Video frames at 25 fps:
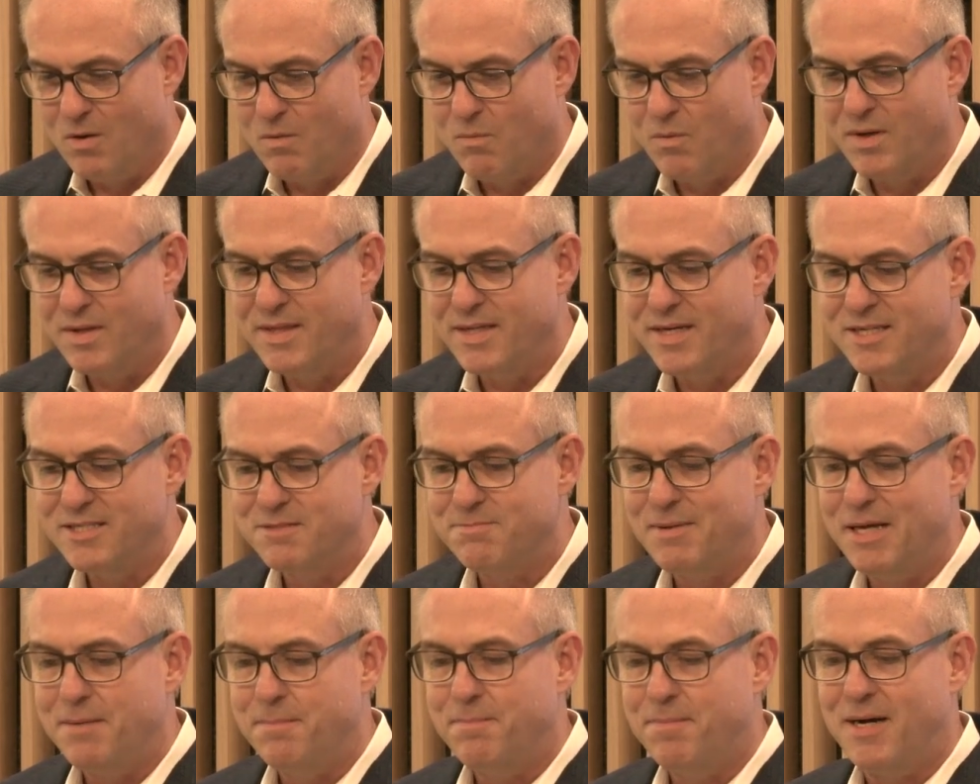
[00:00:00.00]
one that
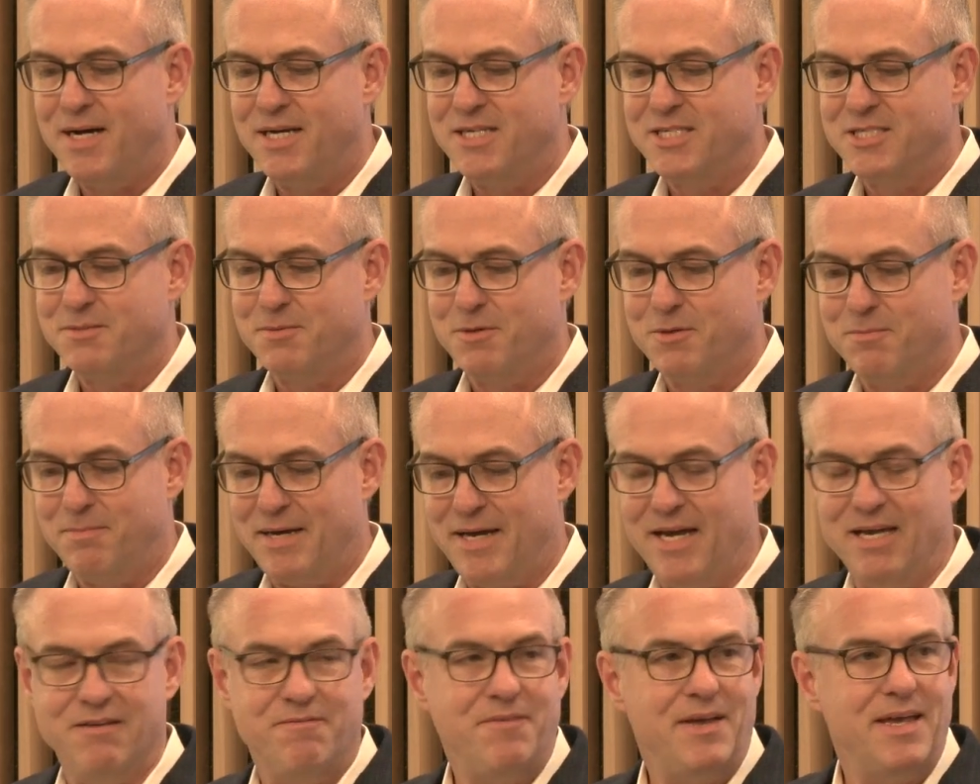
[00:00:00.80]
is made possible
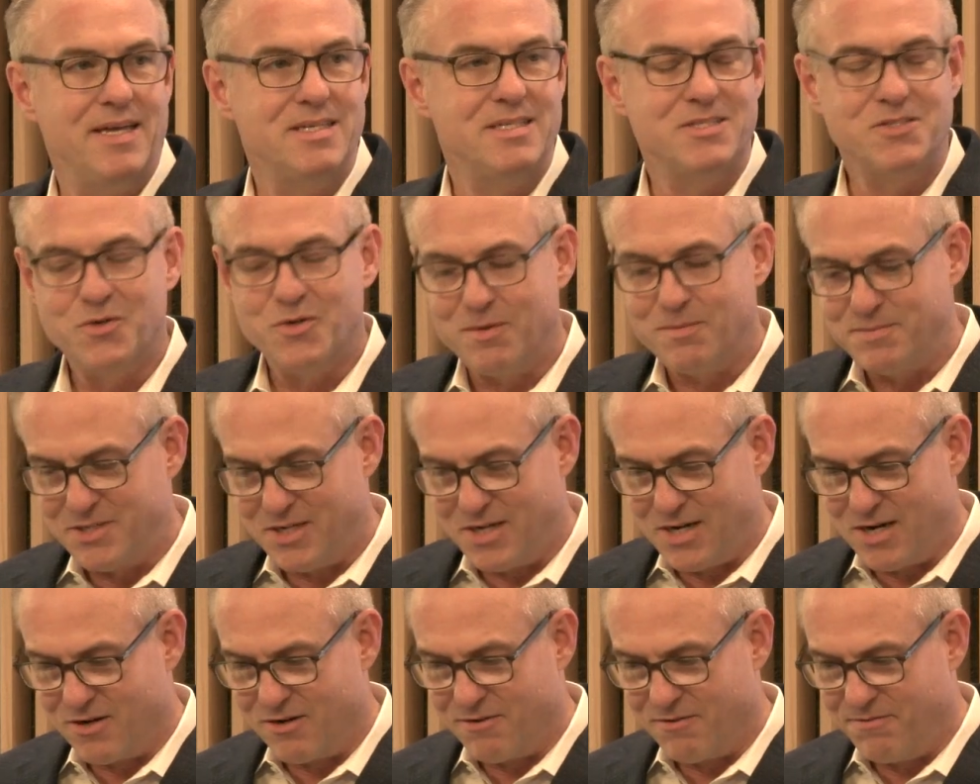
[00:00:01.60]
by advanced
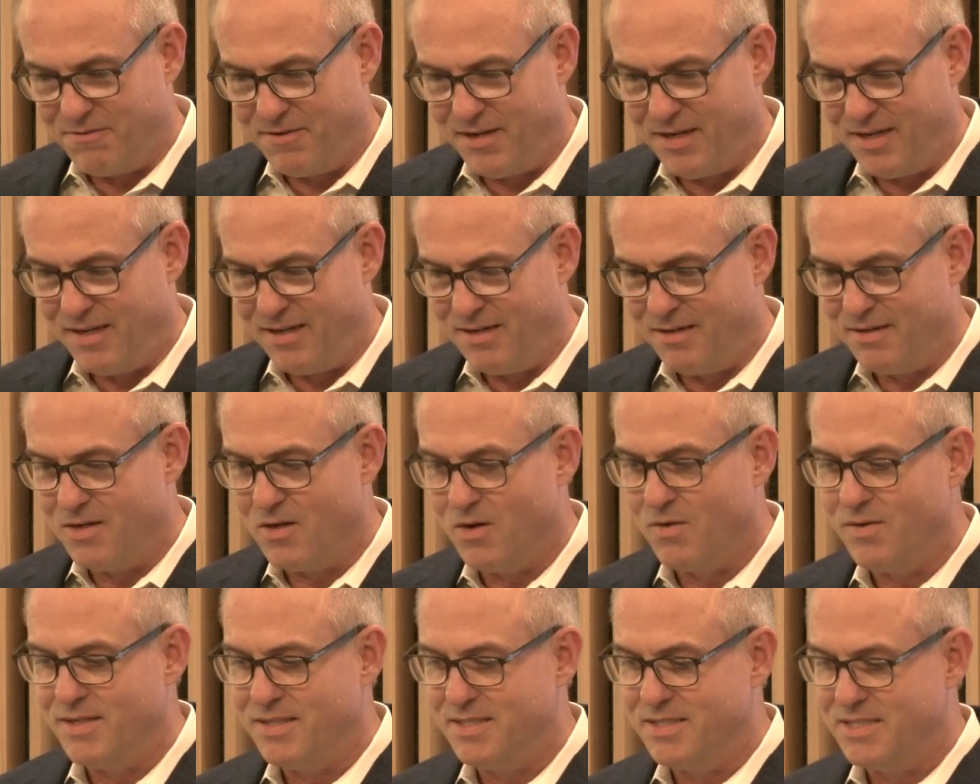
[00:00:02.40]
cryptography
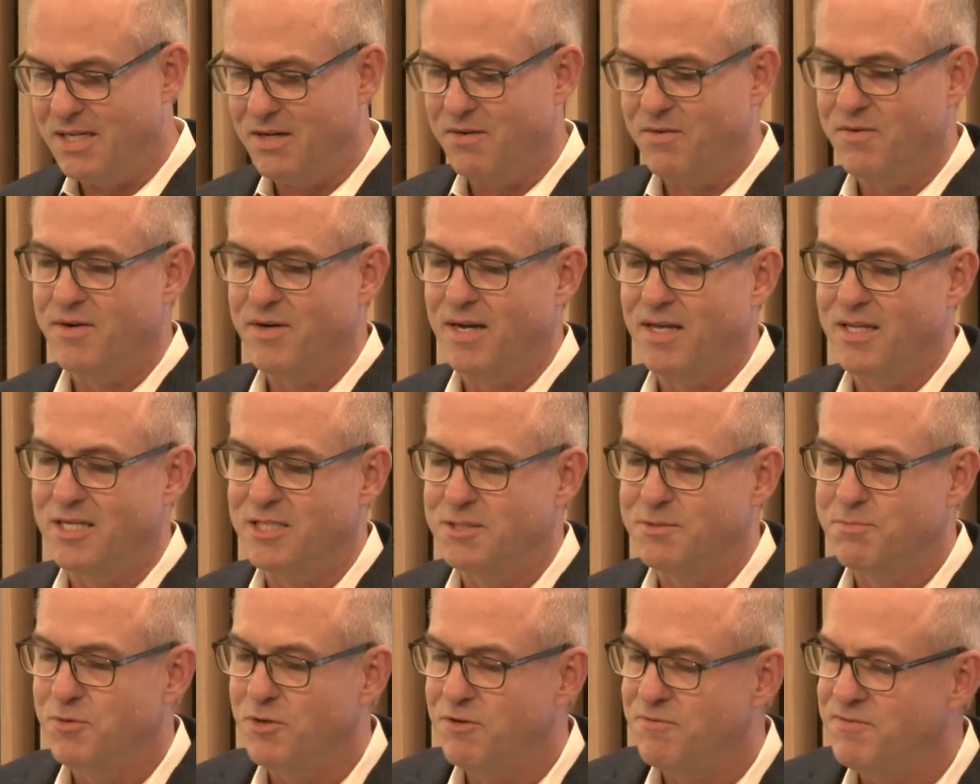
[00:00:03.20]
known as
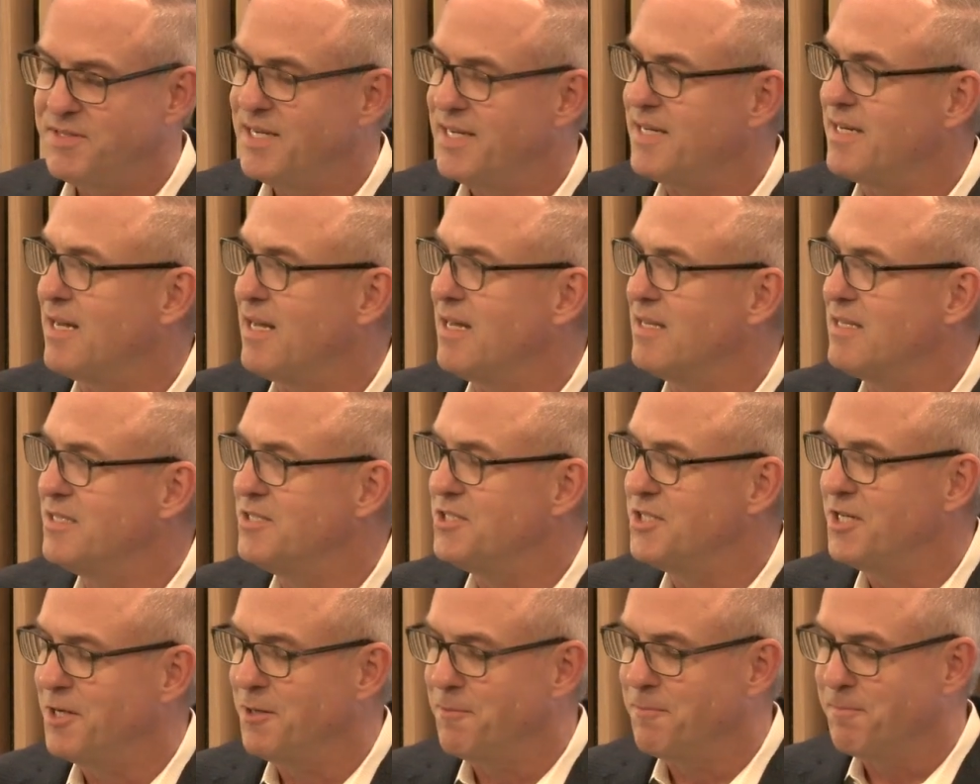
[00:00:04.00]
zero-knowledge proof
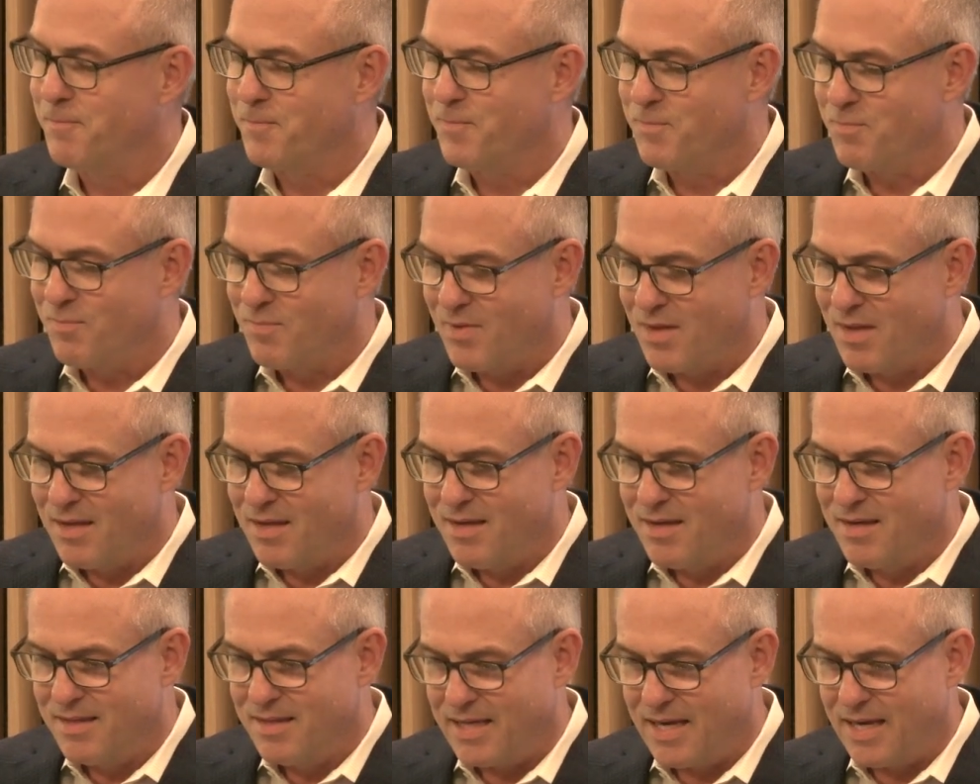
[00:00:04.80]
technology
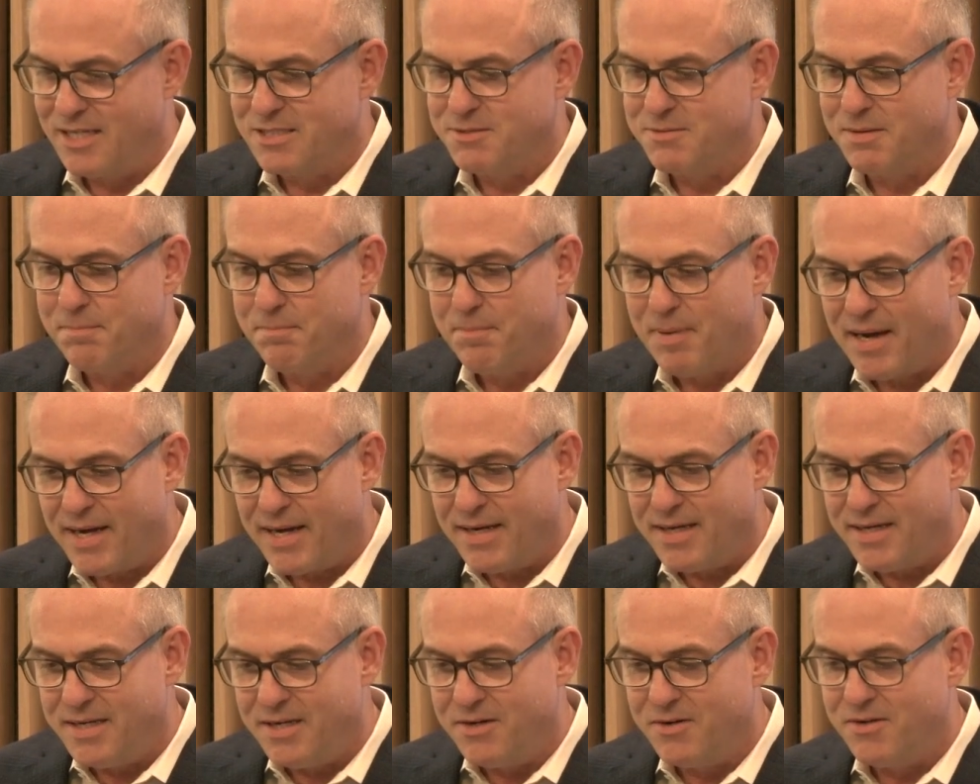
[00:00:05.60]
that has been
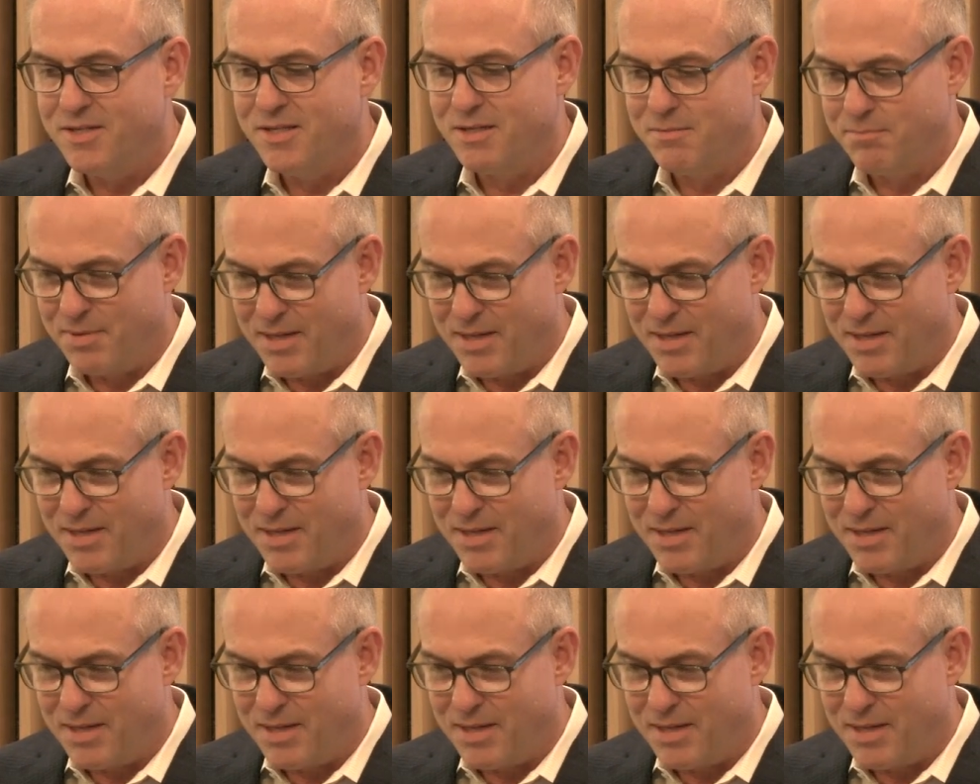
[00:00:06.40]
pioneered in the